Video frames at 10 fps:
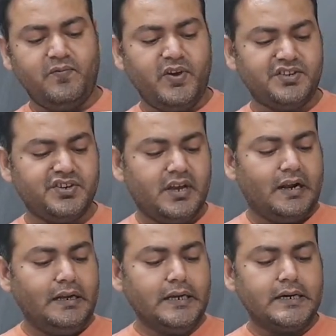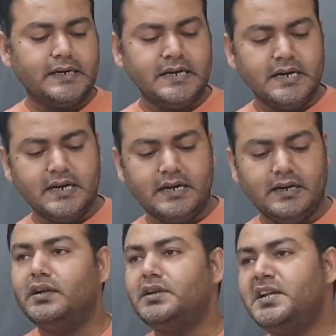which learner
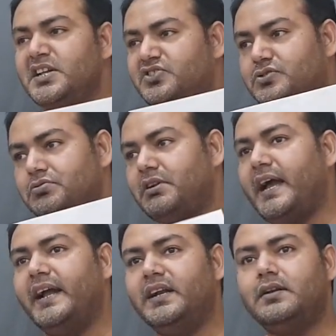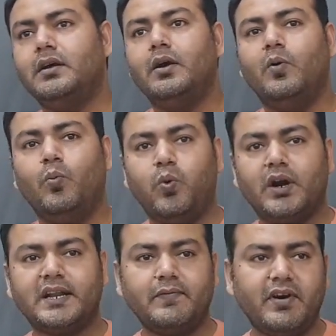needs to write
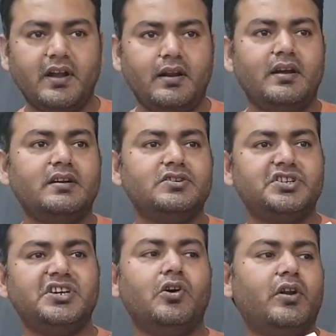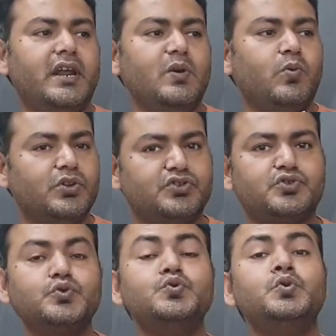whatever she or he wants
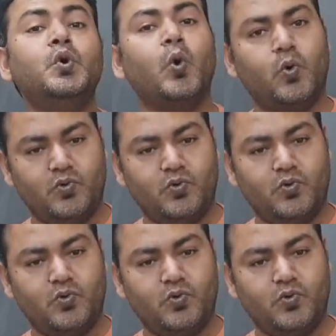to know.